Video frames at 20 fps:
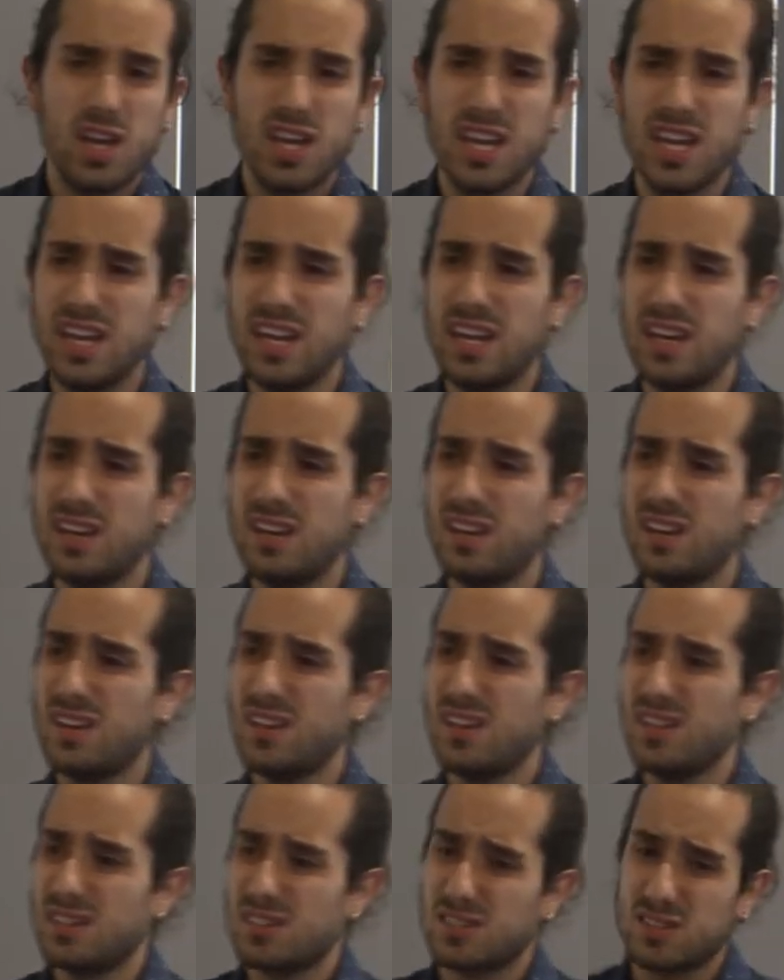in
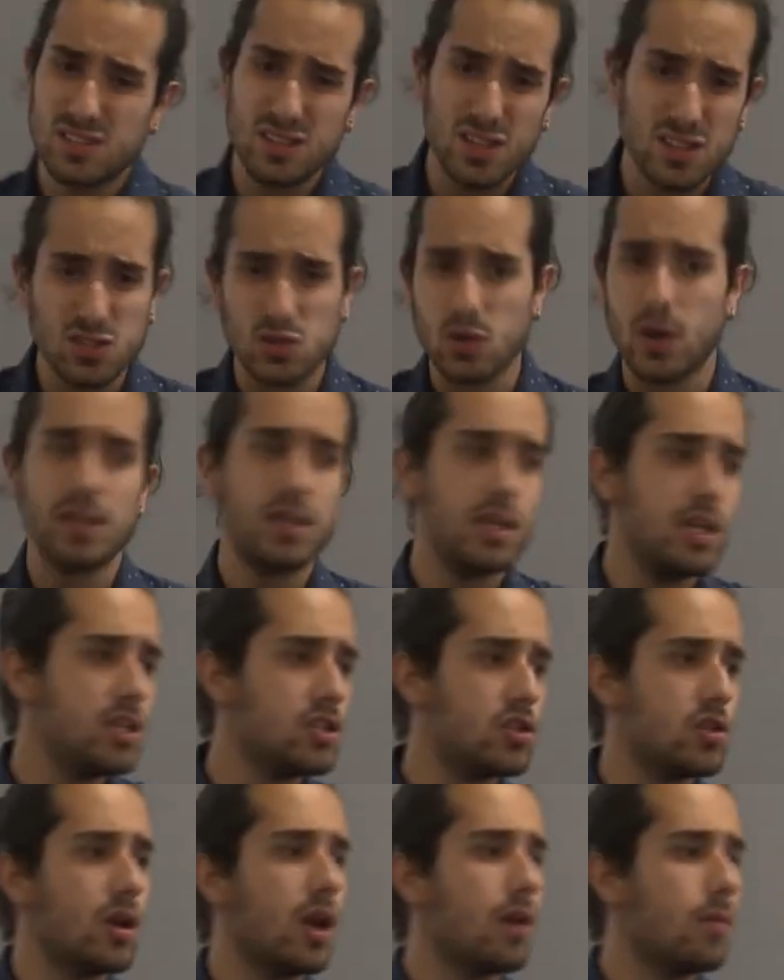the
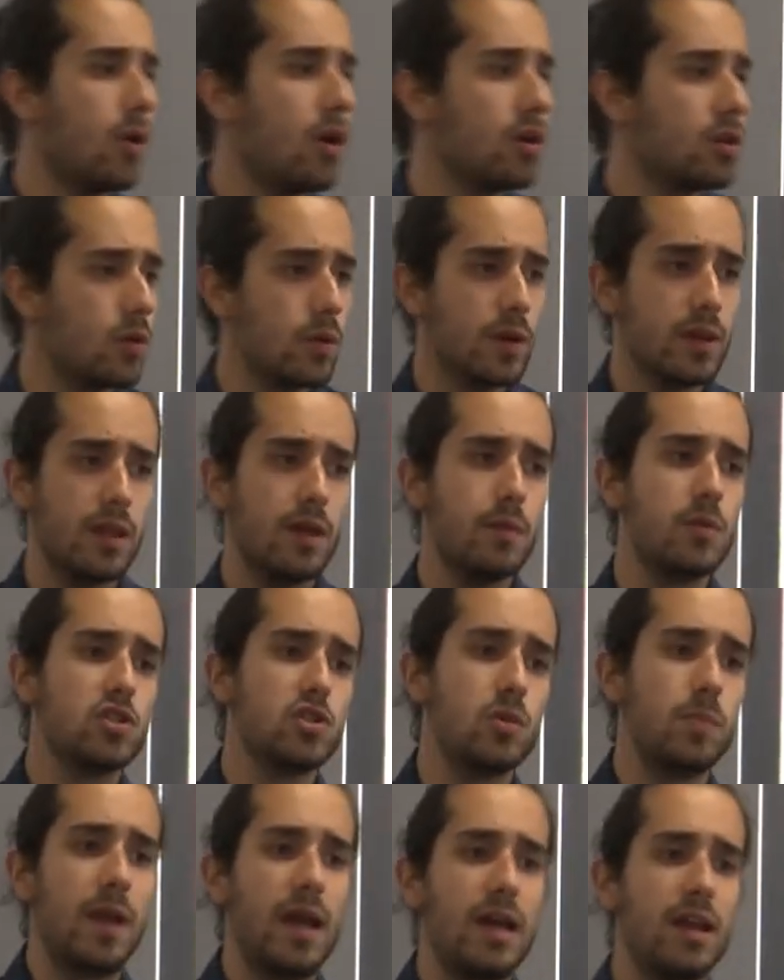traditional model with labor
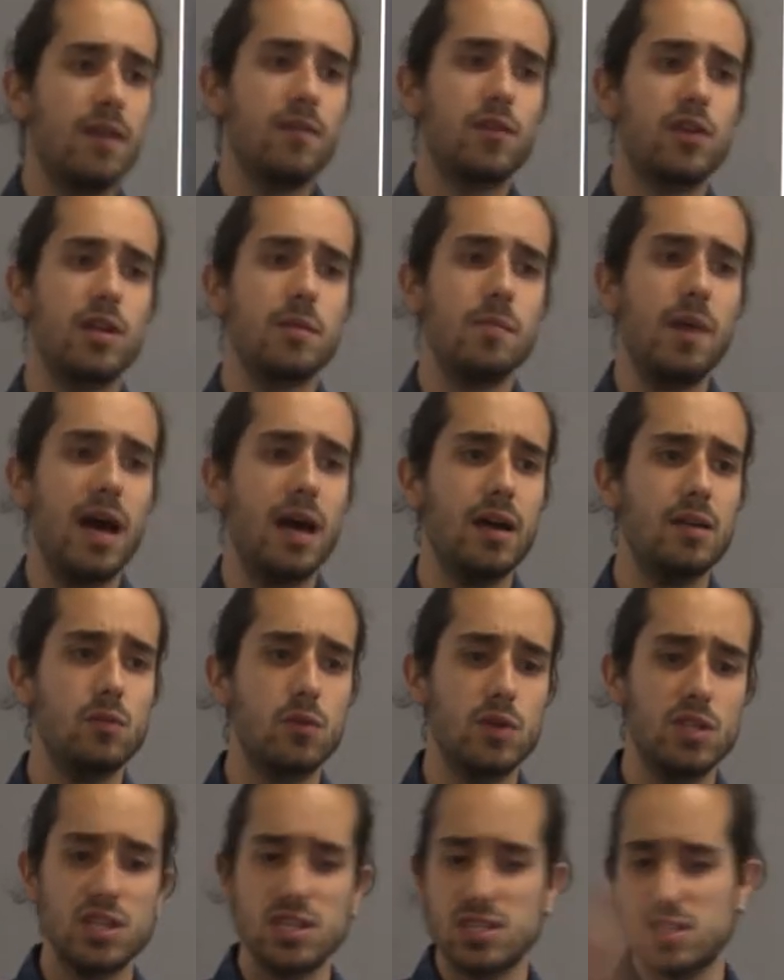supply, labor demand,
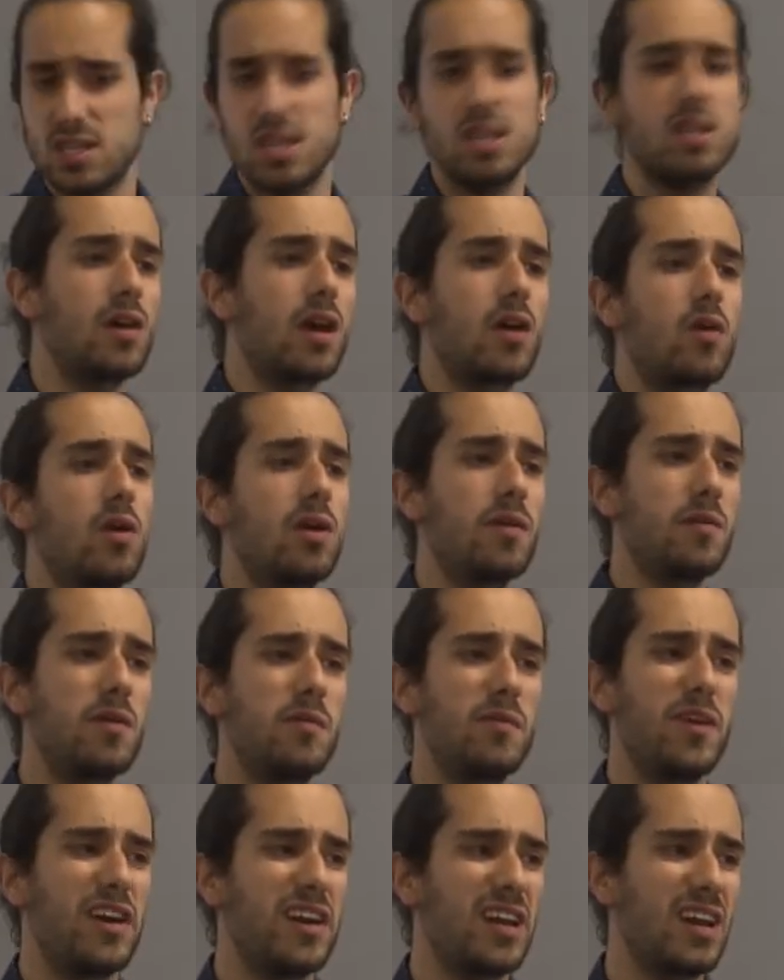we just see the equilibrium
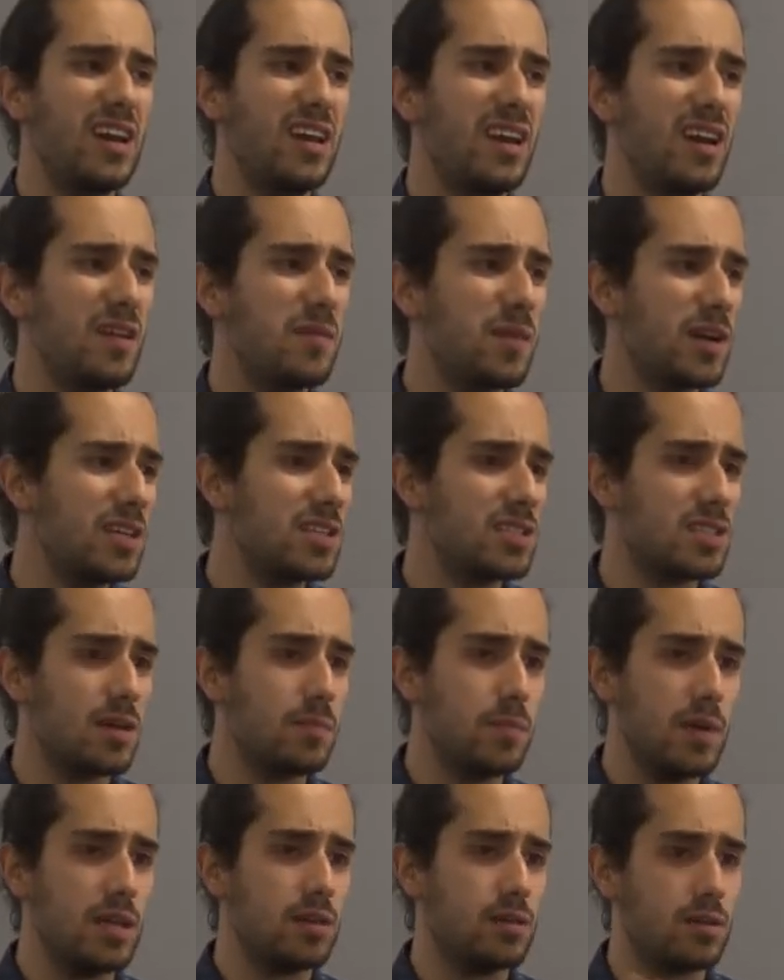very clearly, but it's a
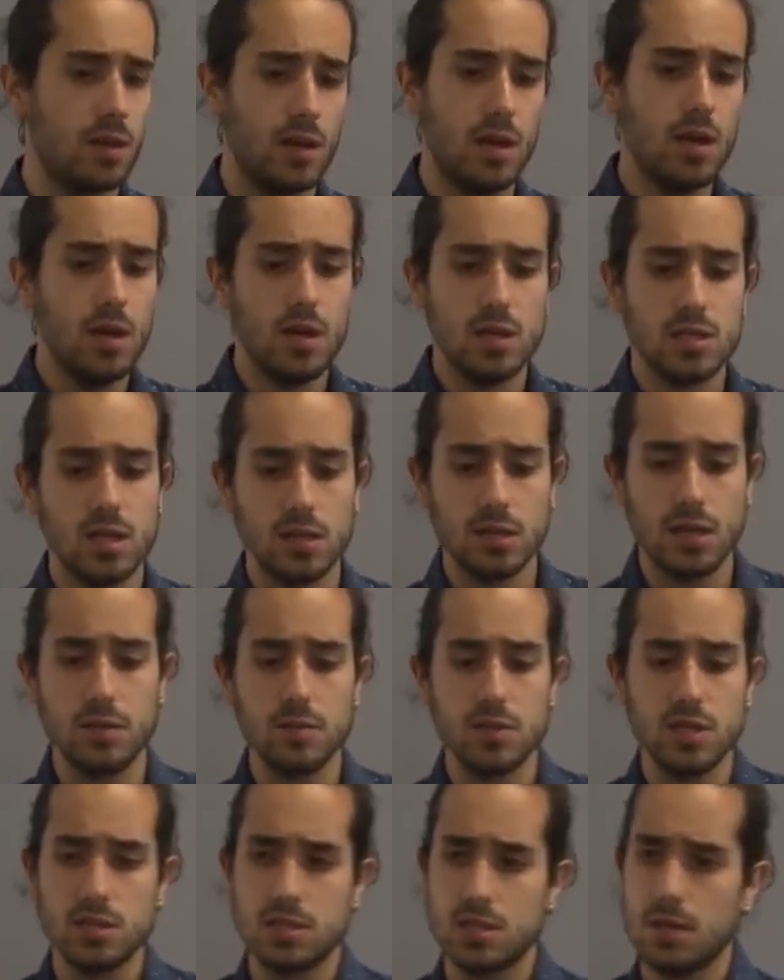bit,
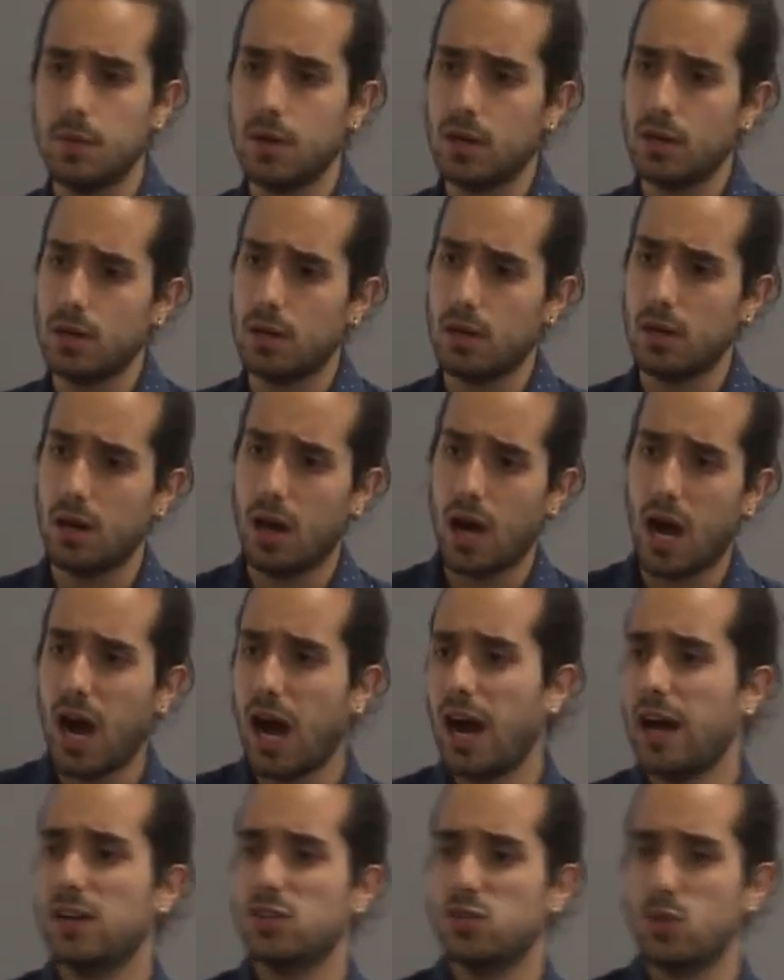sometimes it's even
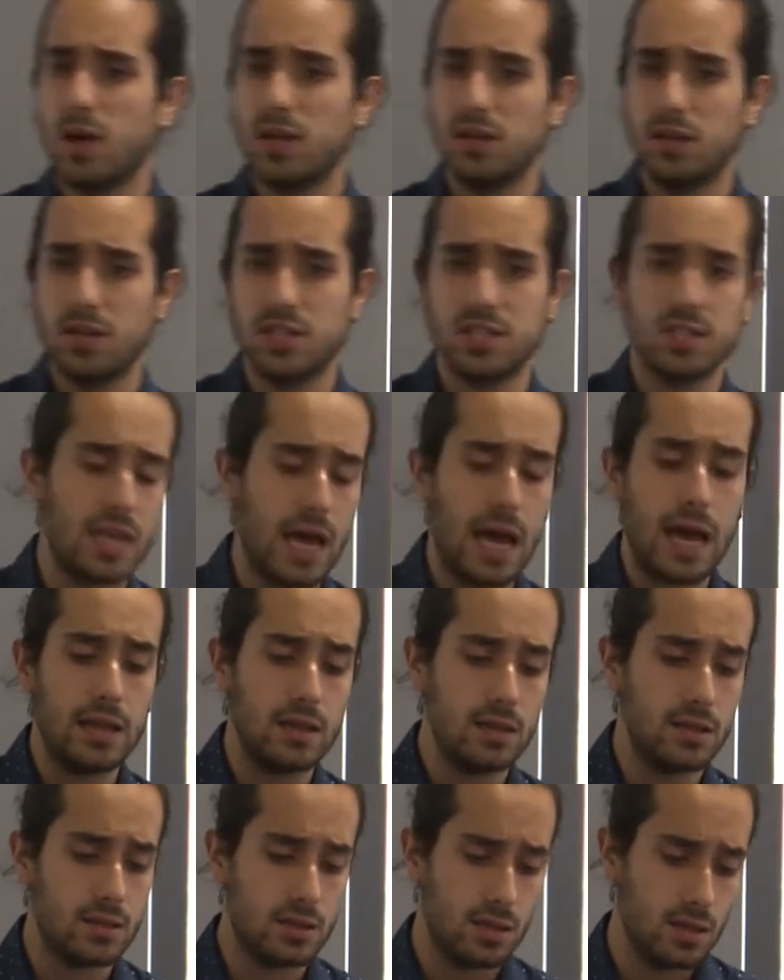hard to
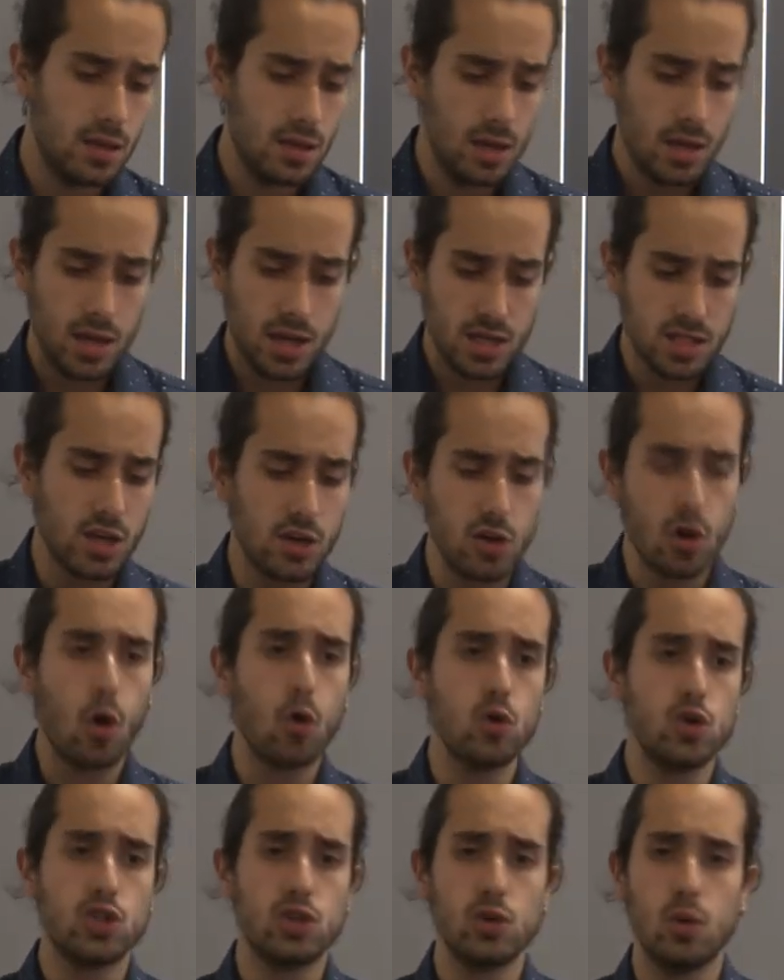understand as a
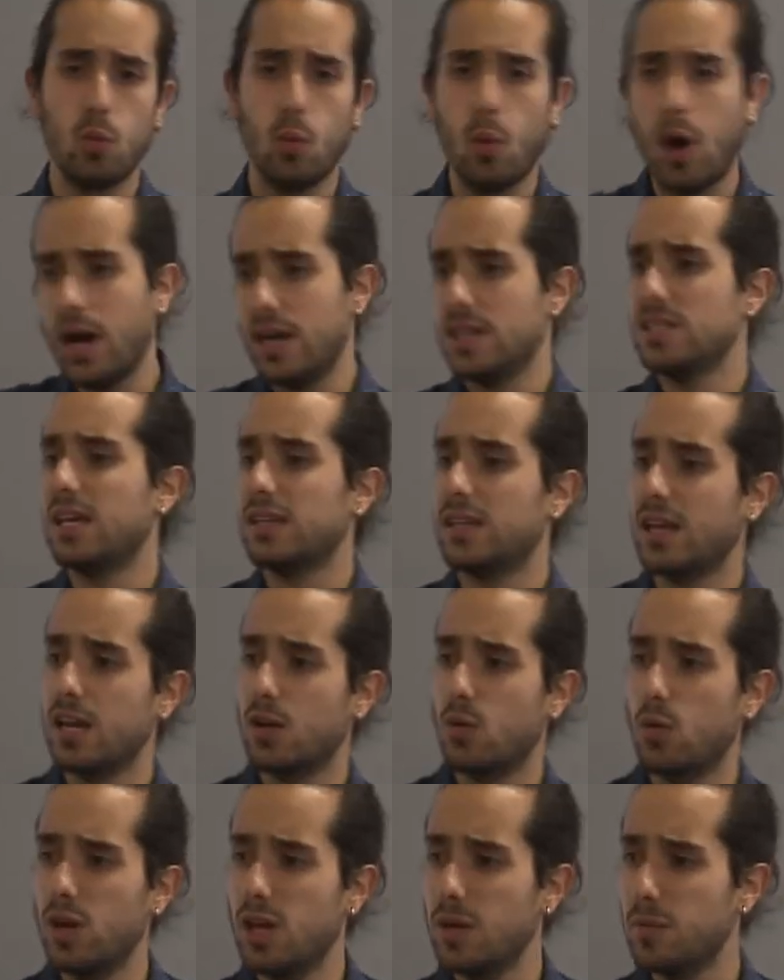notion, why is that an
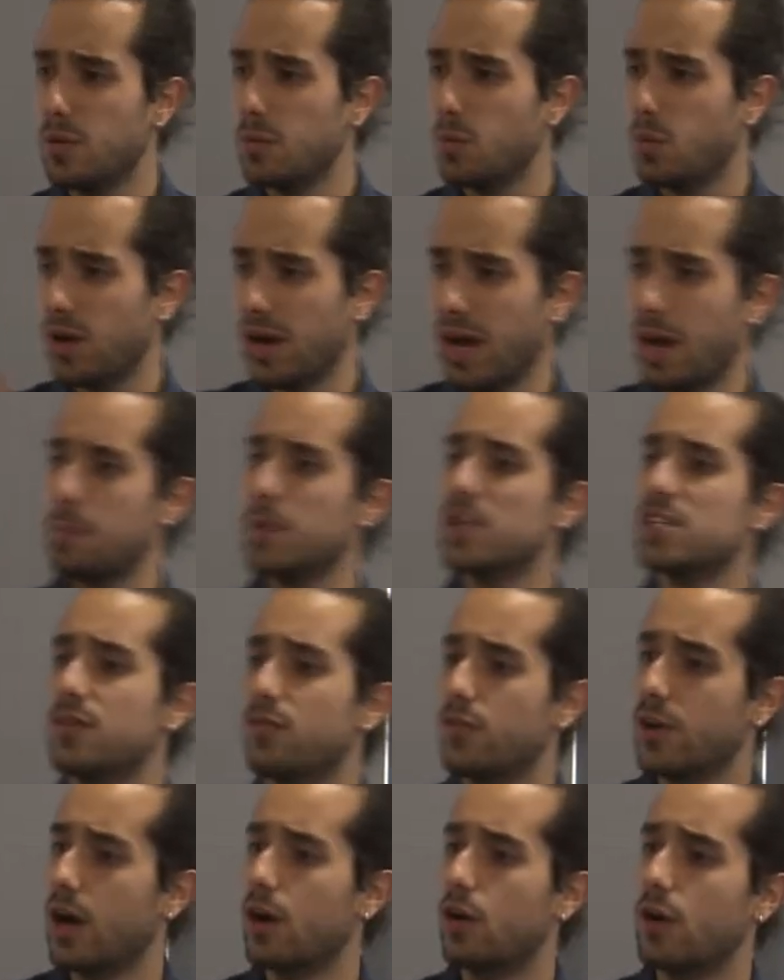equilibrium, what happens if
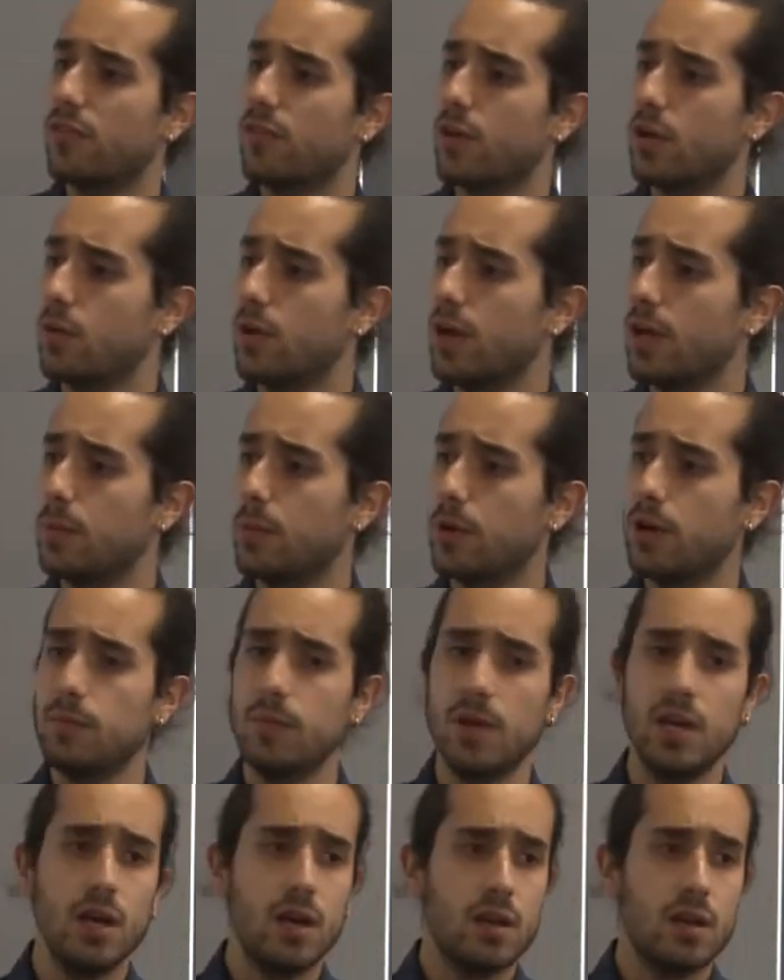we are off equilibrium.